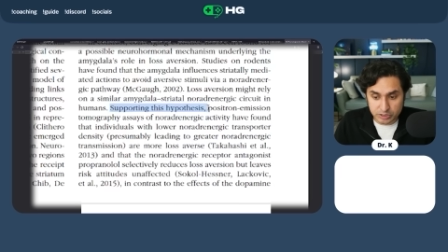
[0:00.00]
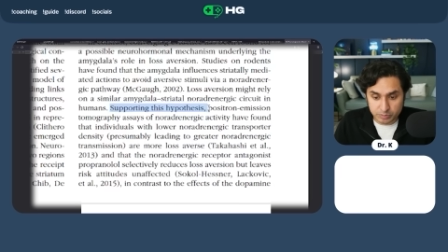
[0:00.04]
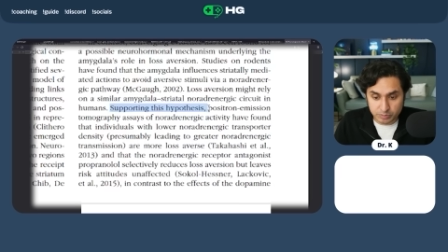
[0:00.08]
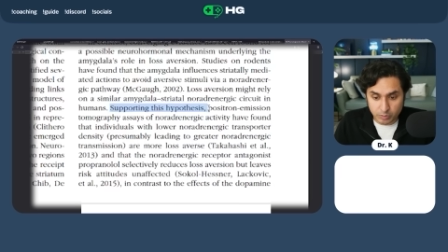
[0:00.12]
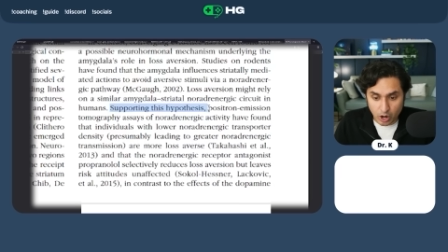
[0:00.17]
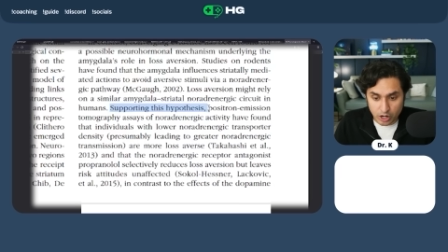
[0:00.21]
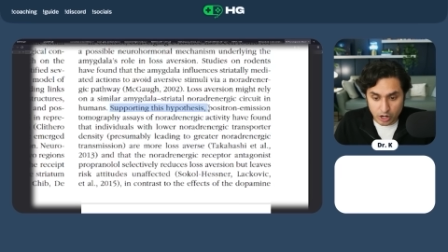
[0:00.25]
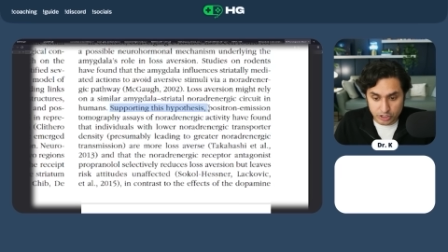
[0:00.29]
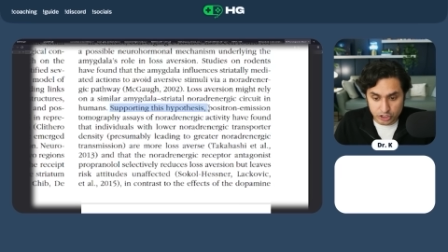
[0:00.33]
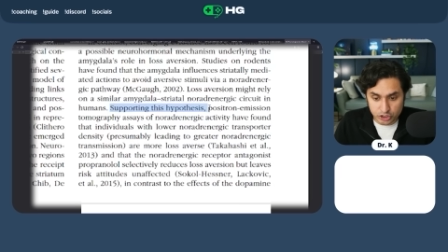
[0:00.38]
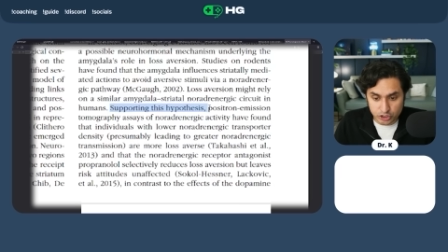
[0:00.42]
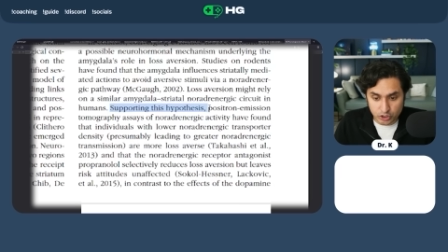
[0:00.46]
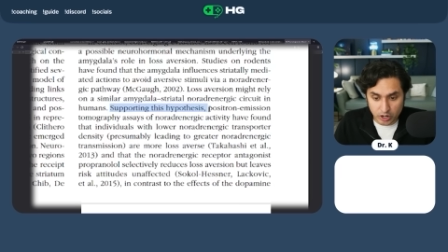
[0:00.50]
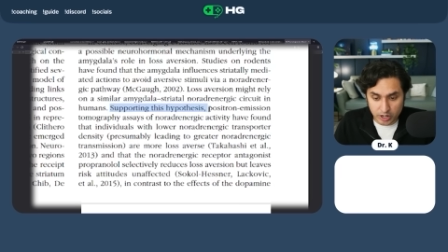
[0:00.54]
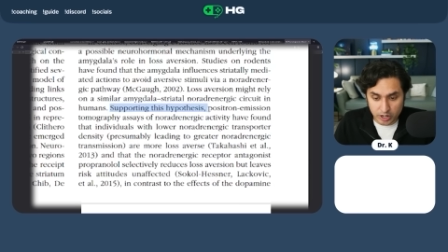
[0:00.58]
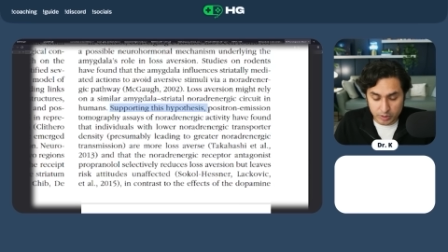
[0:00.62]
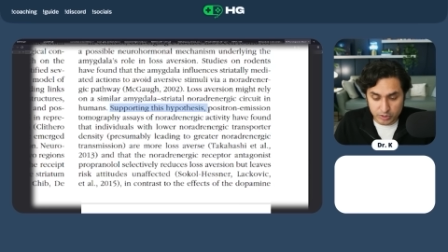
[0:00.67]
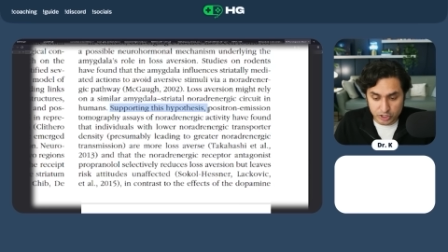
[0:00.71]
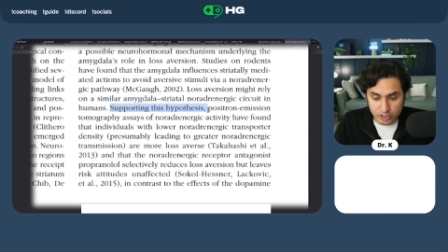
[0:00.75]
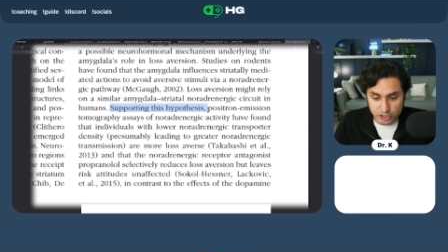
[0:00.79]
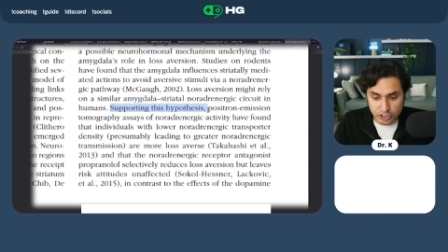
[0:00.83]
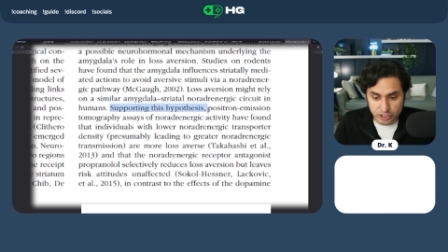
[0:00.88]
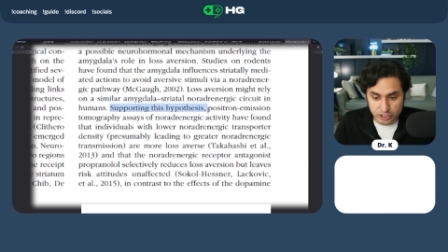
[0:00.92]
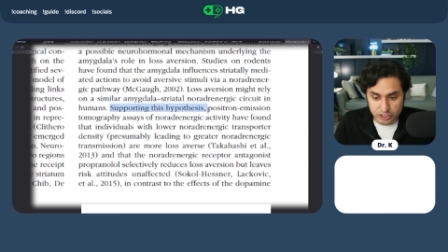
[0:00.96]
positron
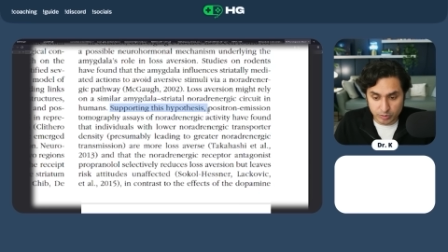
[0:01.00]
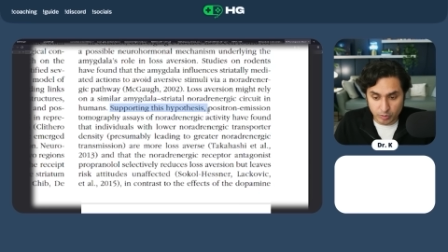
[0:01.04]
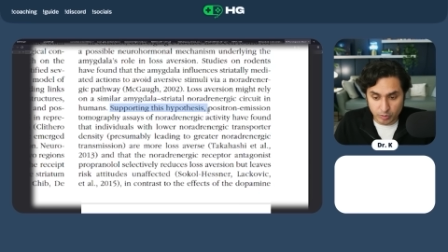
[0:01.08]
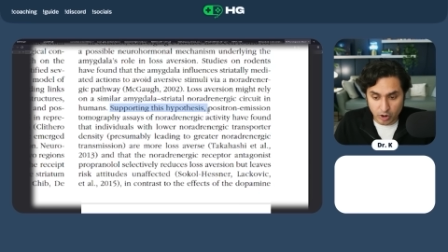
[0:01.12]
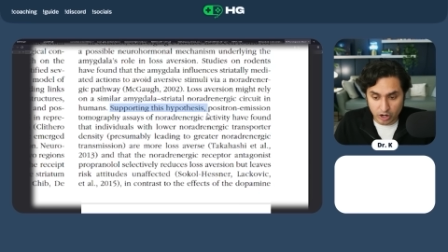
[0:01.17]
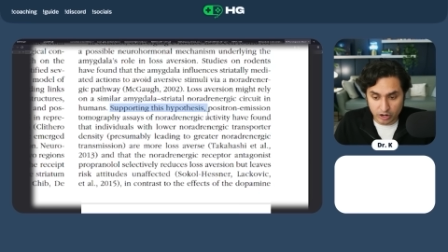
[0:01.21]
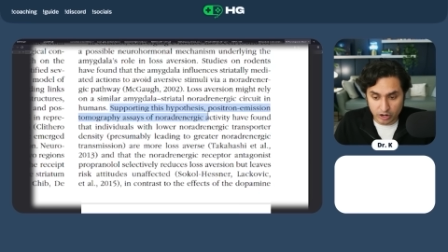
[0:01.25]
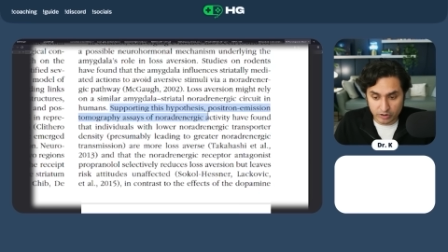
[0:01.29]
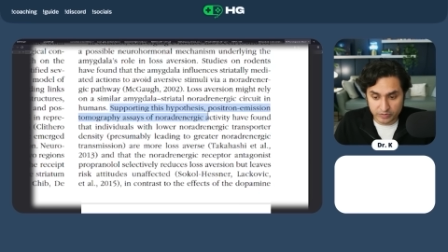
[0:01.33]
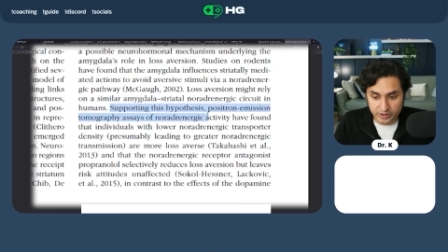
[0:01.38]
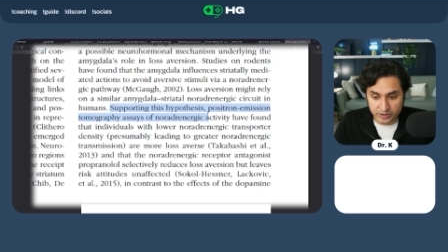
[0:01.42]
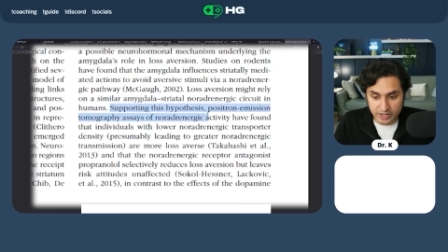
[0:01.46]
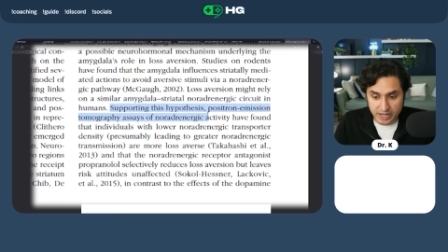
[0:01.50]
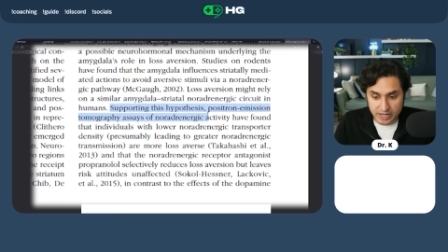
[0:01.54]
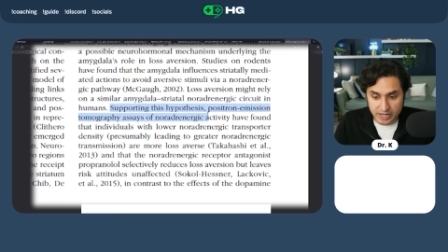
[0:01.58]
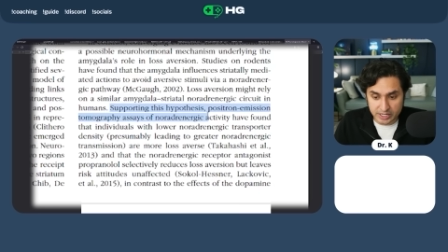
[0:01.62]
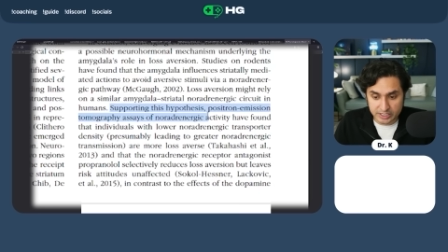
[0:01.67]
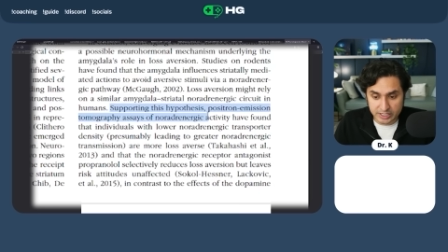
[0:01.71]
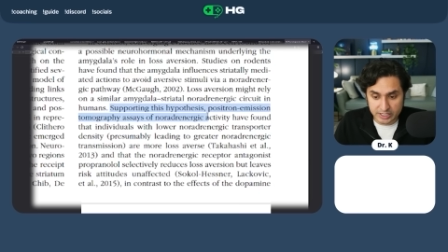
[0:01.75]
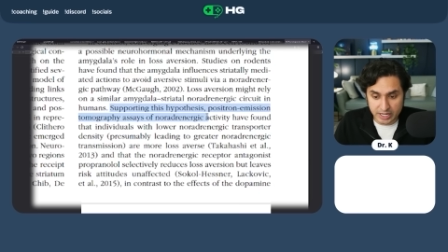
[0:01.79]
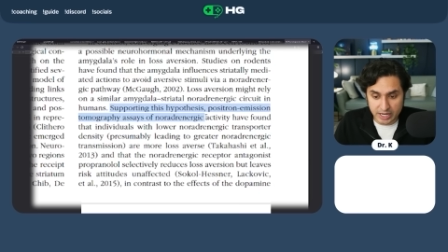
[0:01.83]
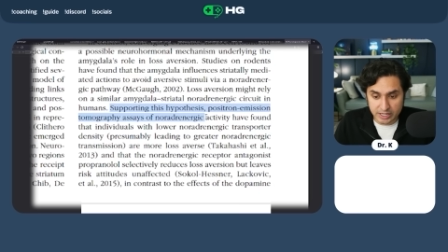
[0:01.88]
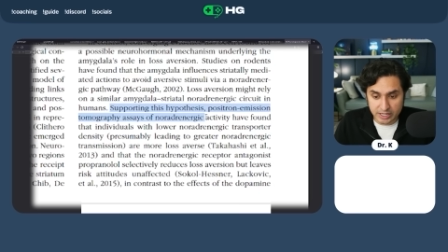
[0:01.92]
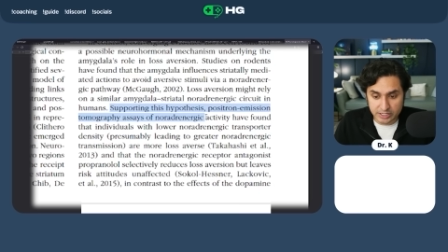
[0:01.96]
emission tomography
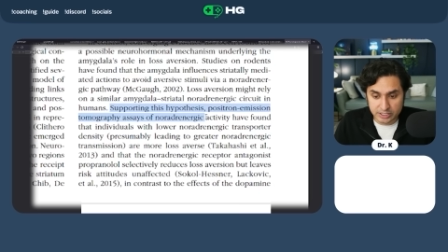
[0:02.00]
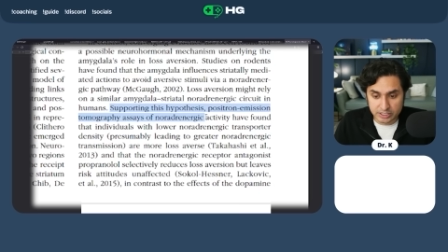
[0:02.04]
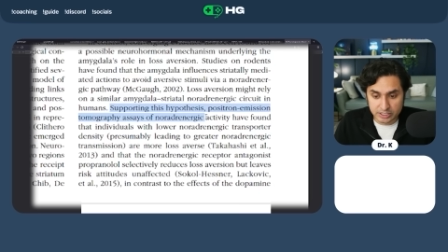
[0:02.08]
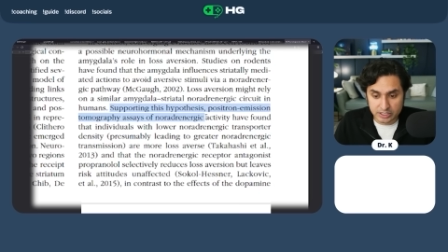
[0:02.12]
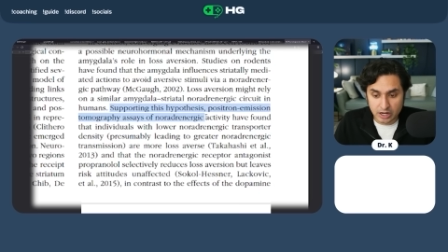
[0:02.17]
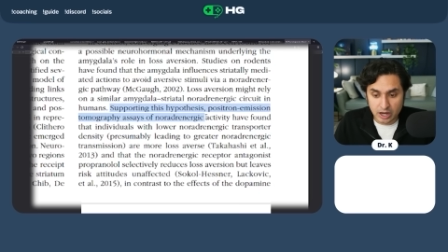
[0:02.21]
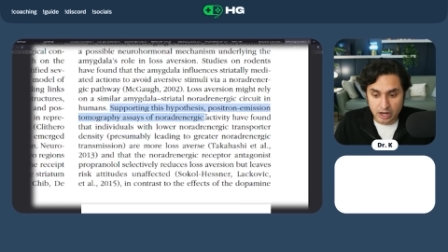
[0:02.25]
assays